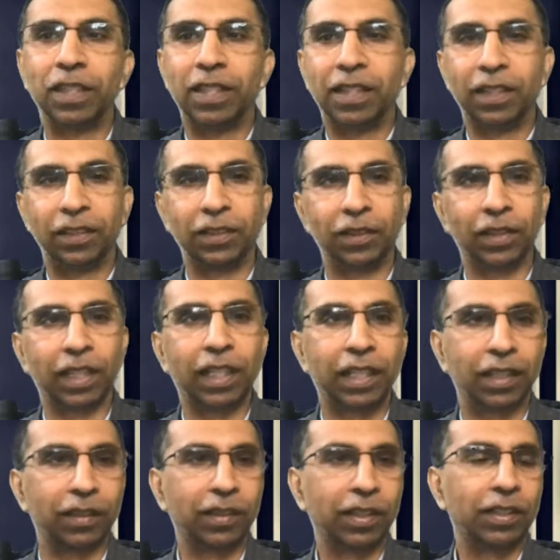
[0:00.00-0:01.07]
So,
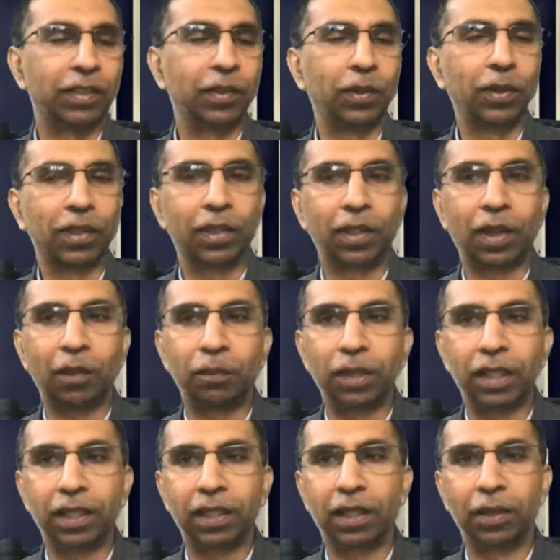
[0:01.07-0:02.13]
again, let's go to the
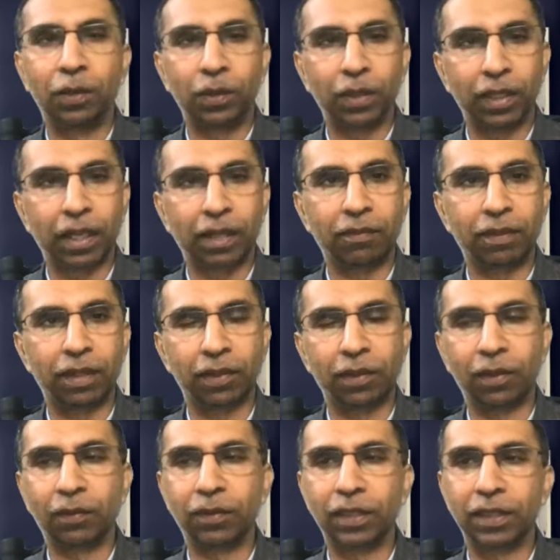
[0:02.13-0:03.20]
topic: how to craft a
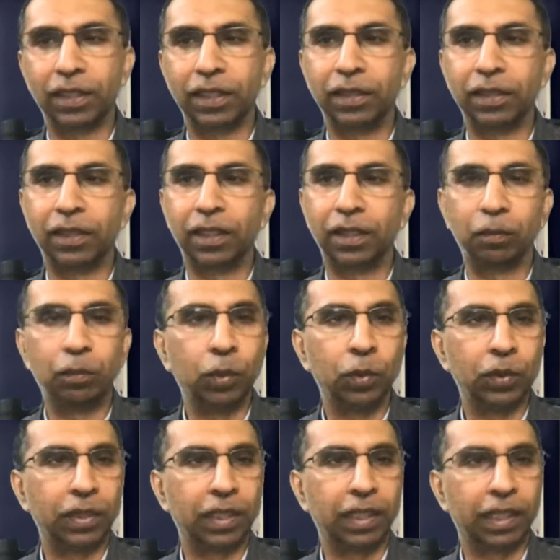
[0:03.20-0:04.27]
conversation that moves
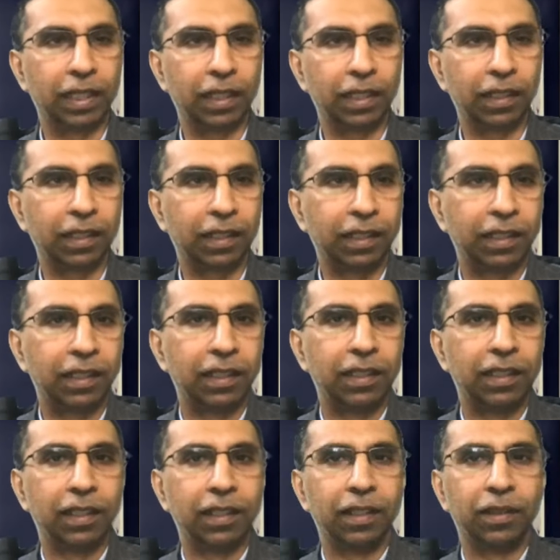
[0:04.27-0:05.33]
the needle.
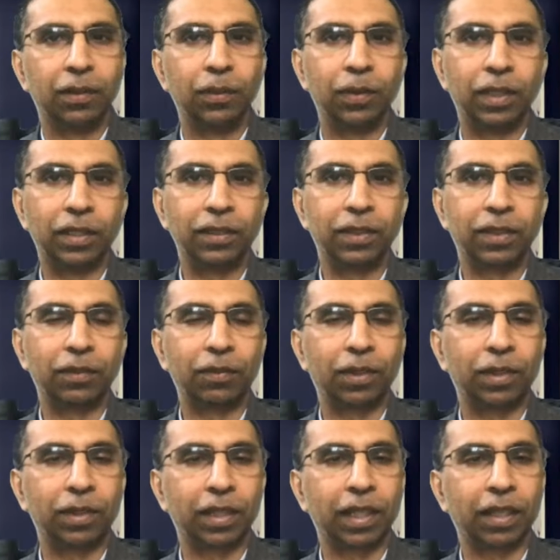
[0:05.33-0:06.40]
Who does not
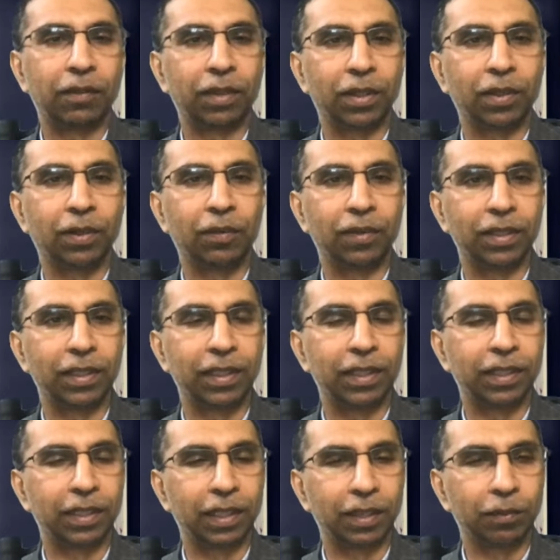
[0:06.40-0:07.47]
want to have a
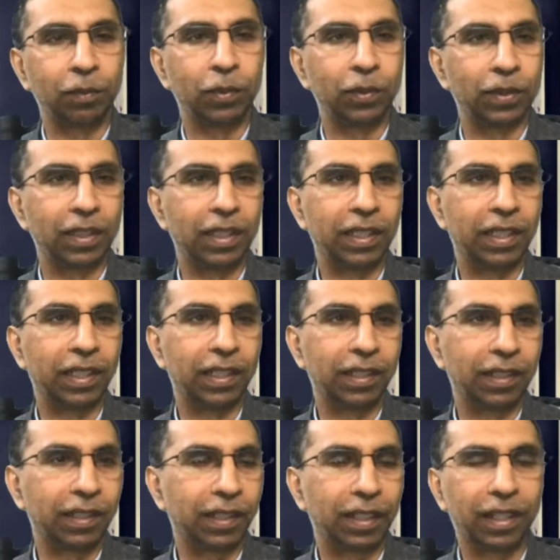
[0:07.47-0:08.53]
conversation that moves the needle?
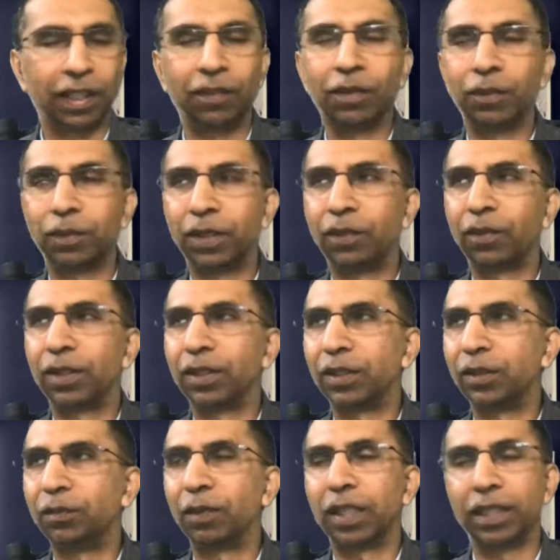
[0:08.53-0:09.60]
And everybody wants
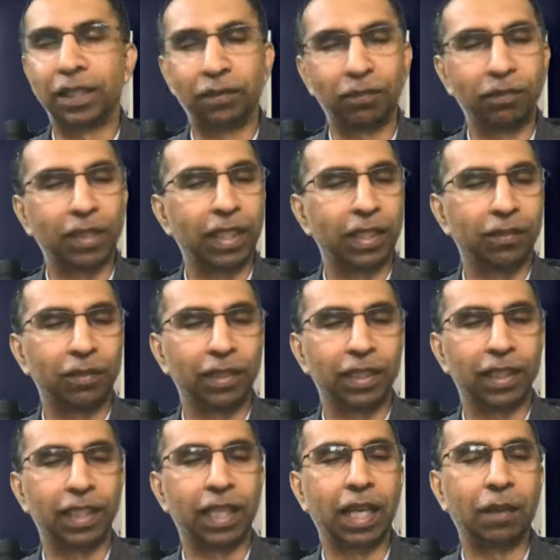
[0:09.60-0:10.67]
to make some meaningful
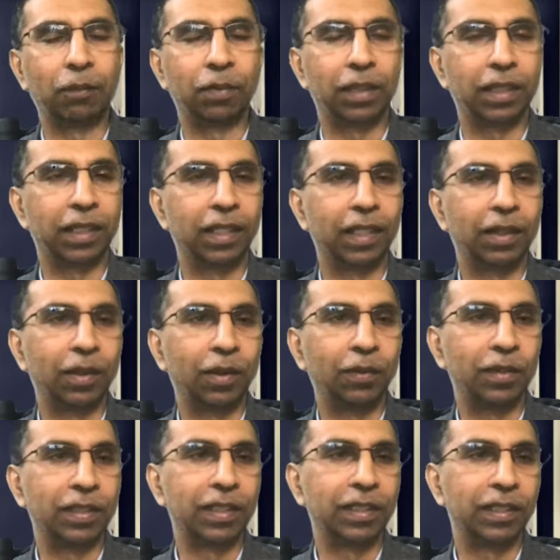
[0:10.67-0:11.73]
thing happen in a
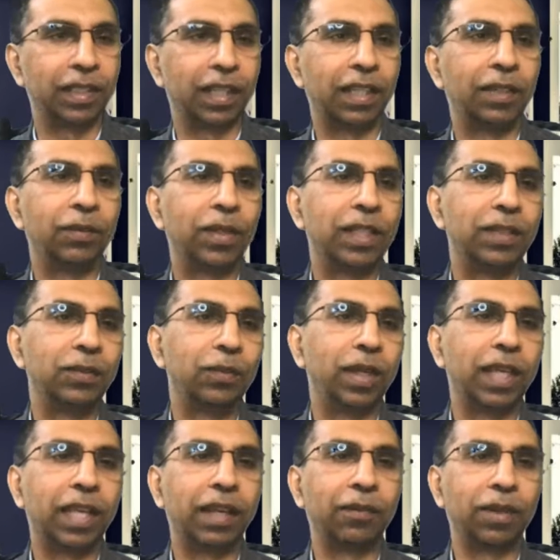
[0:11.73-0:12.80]
conversation. Otherwise, why
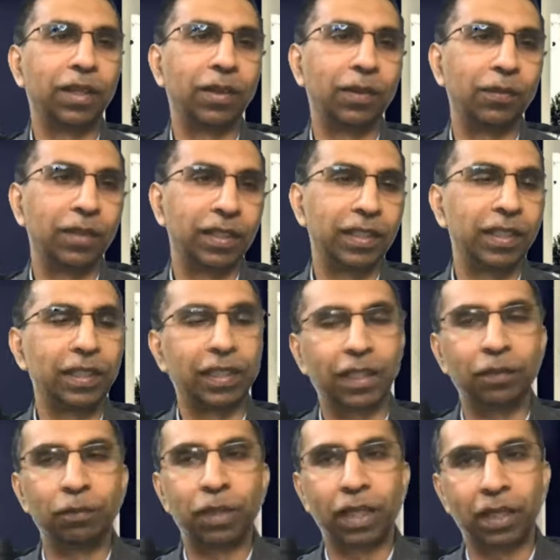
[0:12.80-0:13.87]
have a conversation
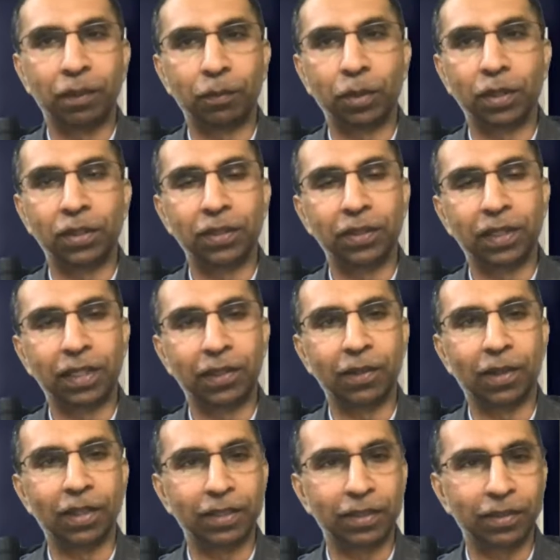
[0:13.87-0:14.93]
and be an opportunity
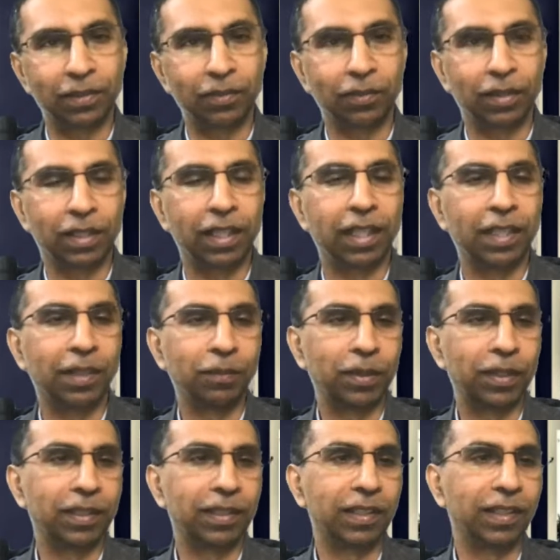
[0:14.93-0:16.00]
cost for the other
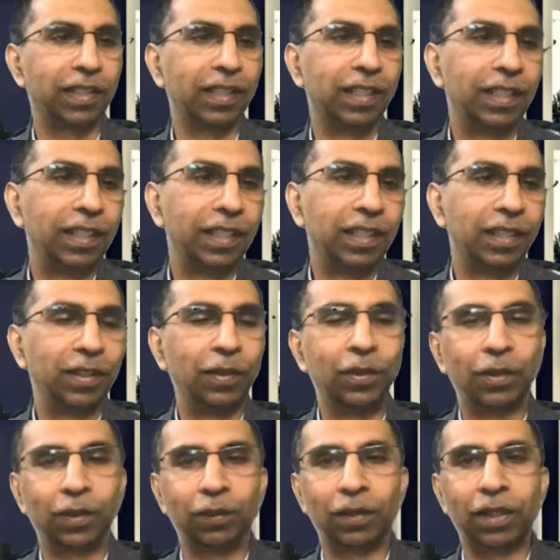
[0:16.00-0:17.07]
person? You
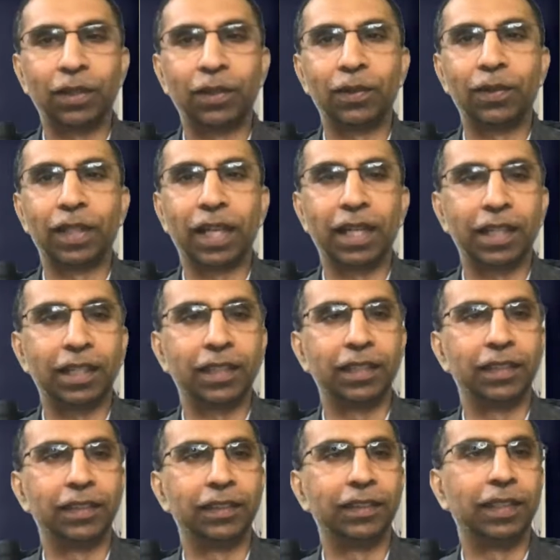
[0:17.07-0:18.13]
don't want to do that.
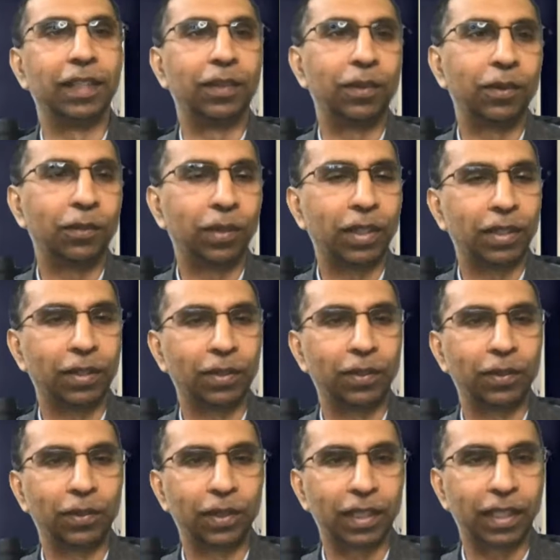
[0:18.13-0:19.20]
They don't want you to
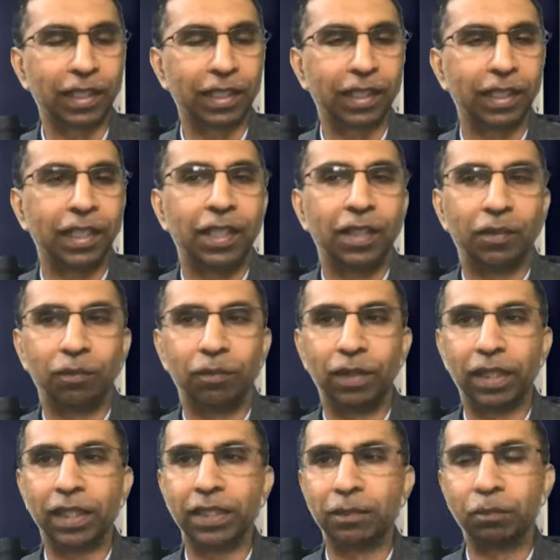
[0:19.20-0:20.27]
do it. But
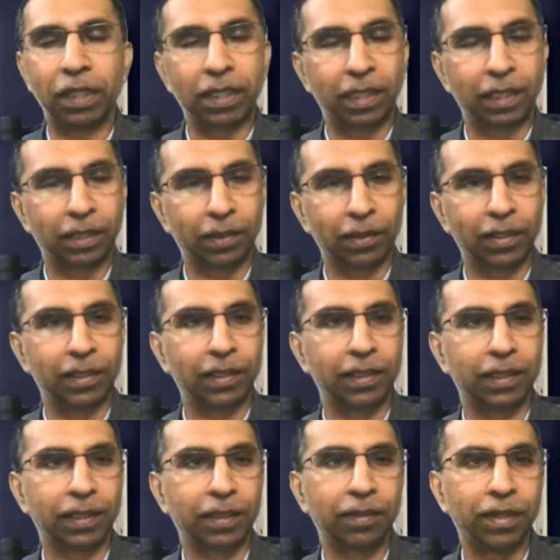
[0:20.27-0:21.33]
there's a method to it. It's a
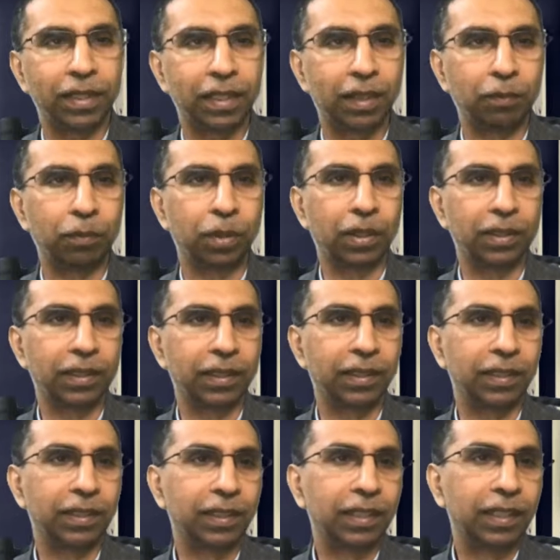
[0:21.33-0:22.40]
7-step process.